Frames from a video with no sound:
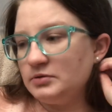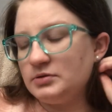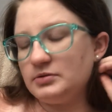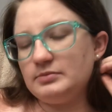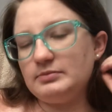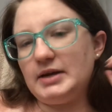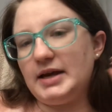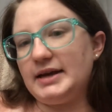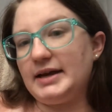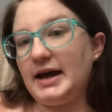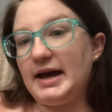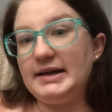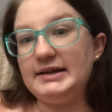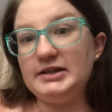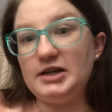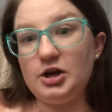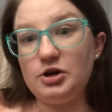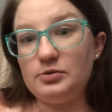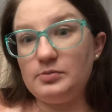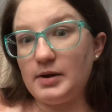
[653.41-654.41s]
I'm like, I
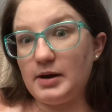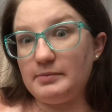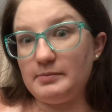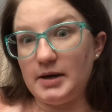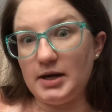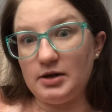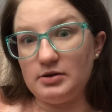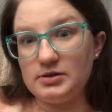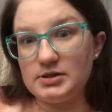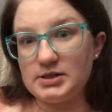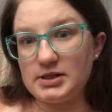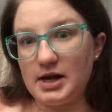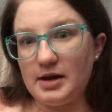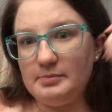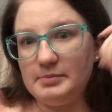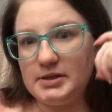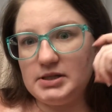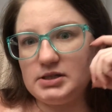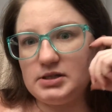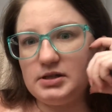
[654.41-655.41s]
know my mail has not
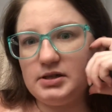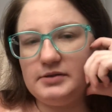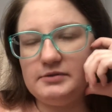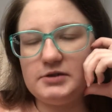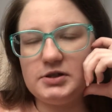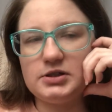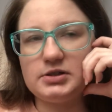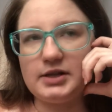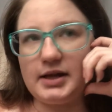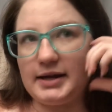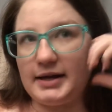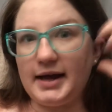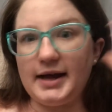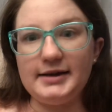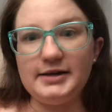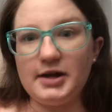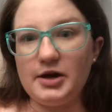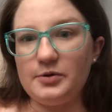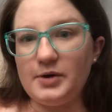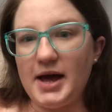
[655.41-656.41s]
been delivered. Like, I
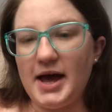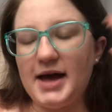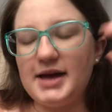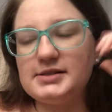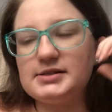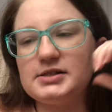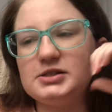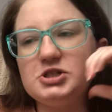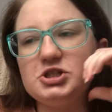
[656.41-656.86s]
know it hasn't.